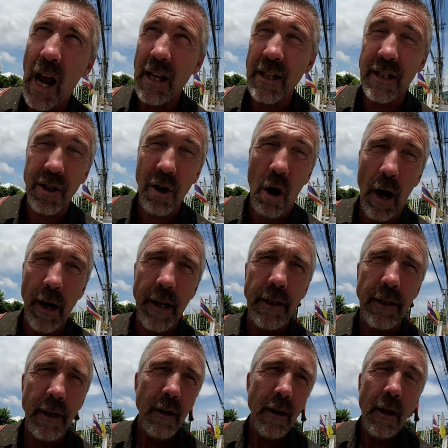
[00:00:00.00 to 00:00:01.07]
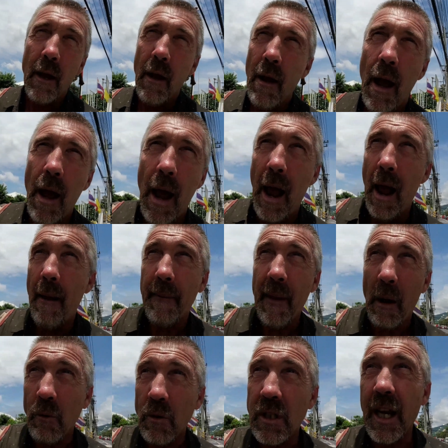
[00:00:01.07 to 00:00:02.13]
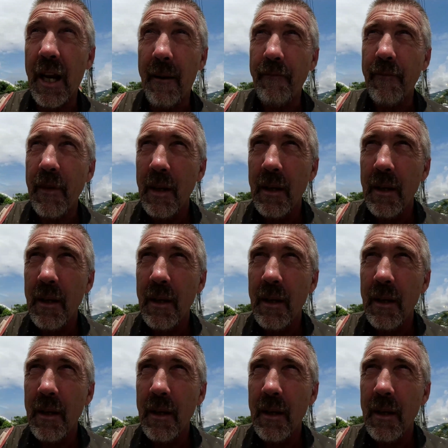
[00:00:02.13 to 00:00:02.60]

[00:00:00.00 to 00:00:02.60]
and sign it, and that was it.